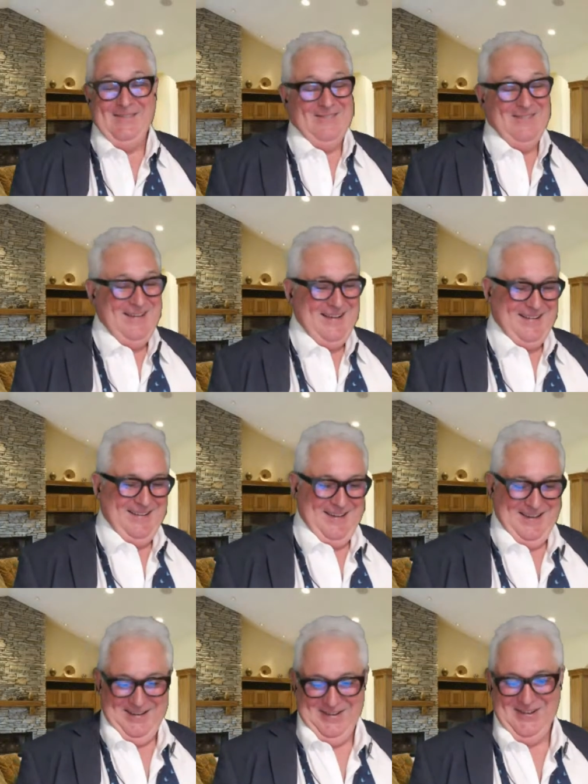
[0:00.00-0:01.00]

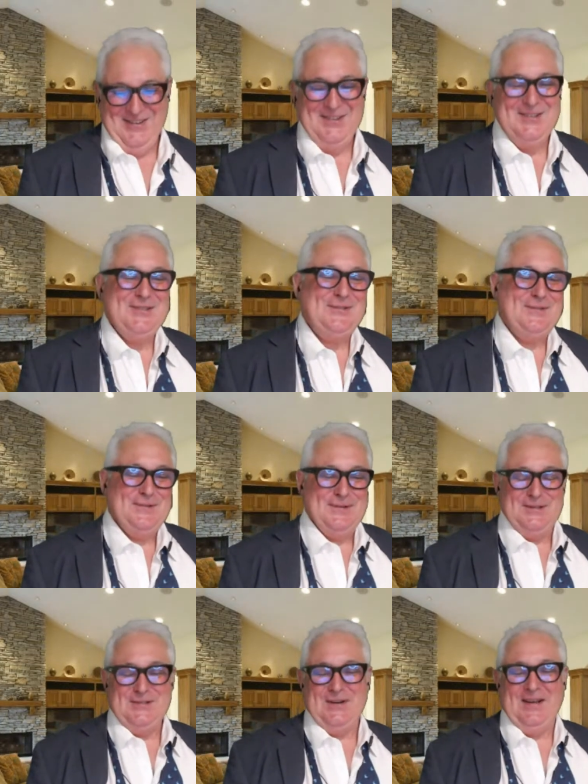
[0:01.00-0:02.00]
weekly news for
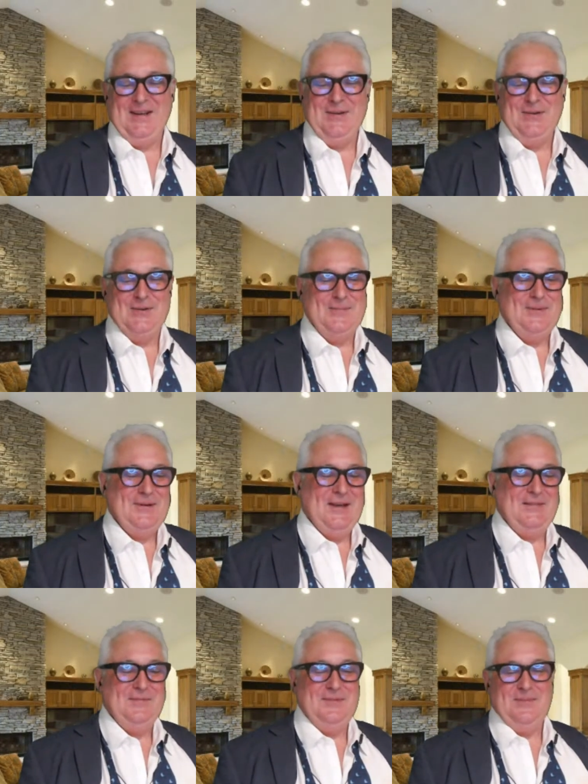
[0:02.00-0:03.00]
Australian corporate,
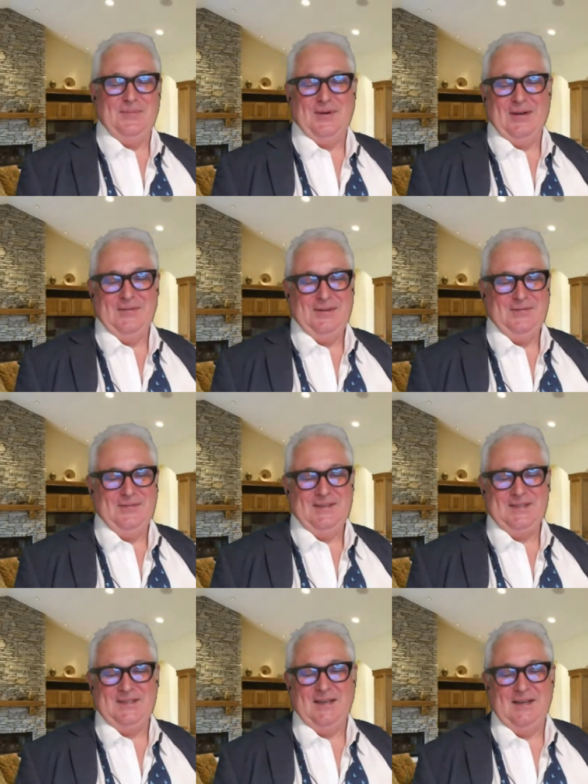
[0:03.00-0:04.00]
government, private
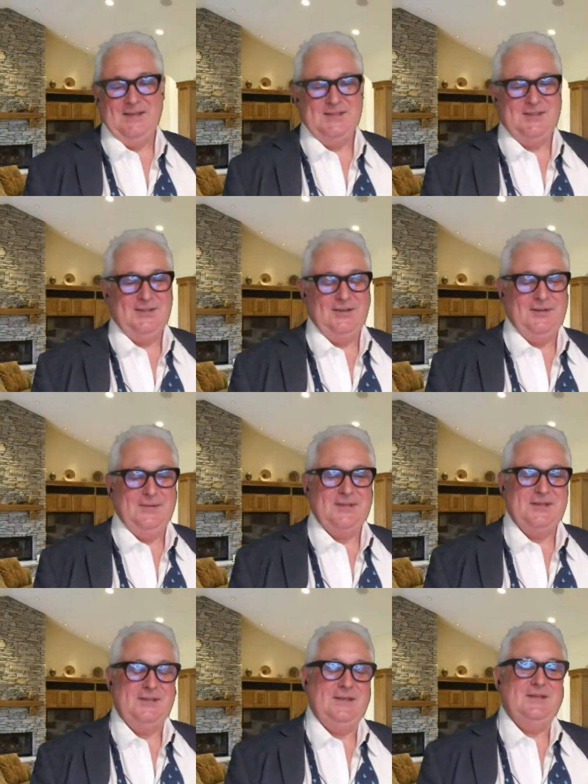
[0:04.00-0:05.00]
investigators, security risk
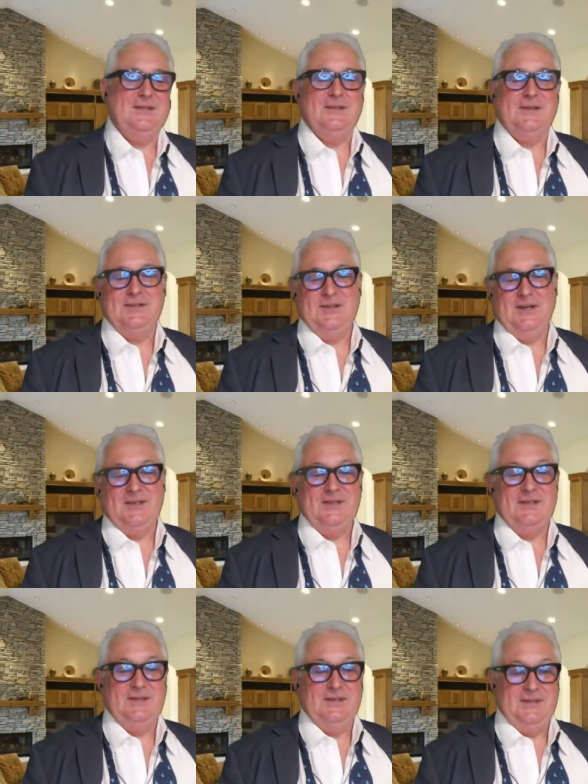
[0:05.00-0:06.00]
assessors, loss
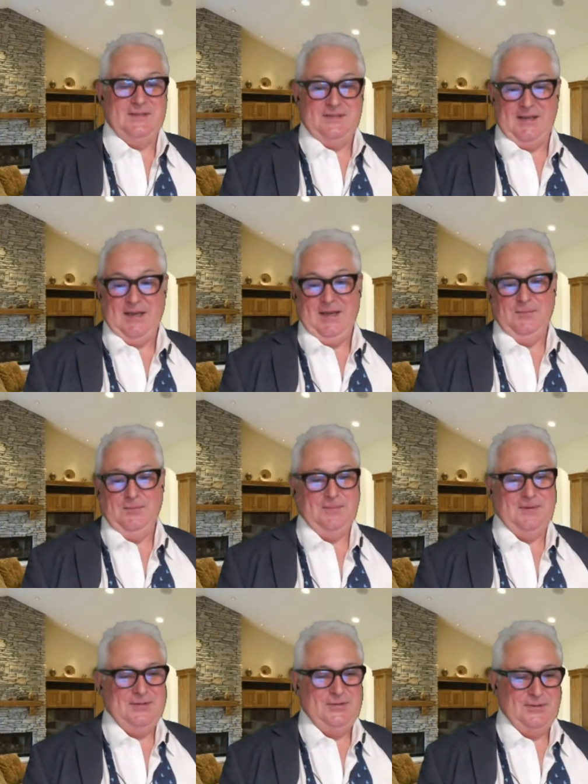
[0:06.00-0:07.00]
adjusters, and
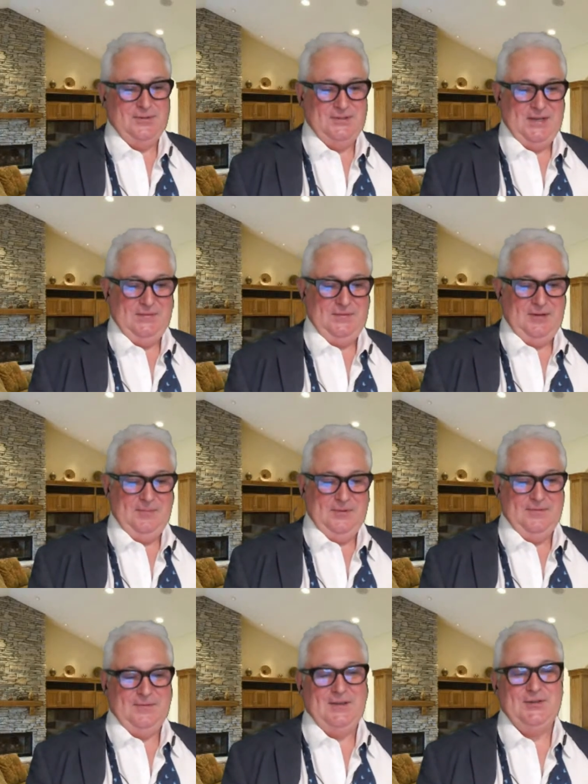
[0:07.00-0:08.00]
workplace health and safety
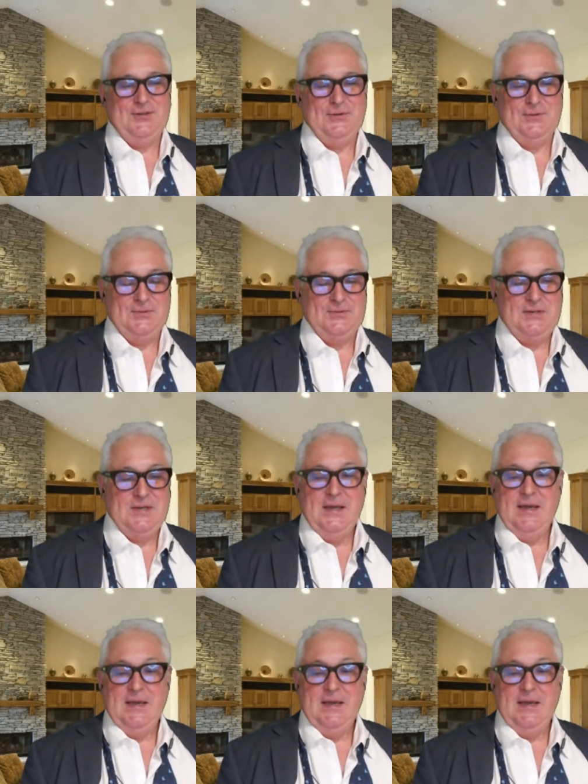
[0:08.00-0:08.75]
professionals.